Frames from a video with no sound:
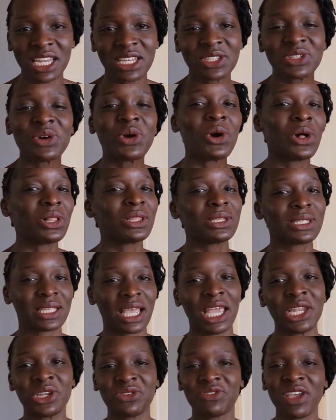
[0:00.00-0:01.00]
So all this
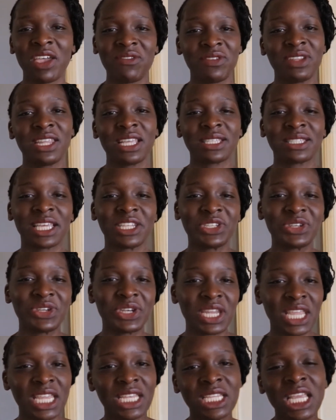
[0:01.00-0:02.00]
kind of evidence that you
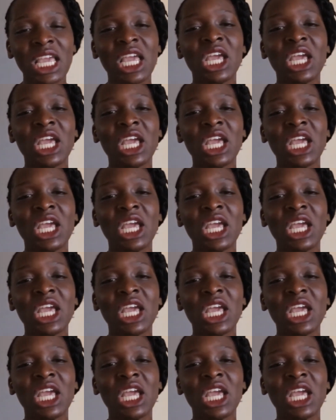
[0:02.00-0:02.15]
need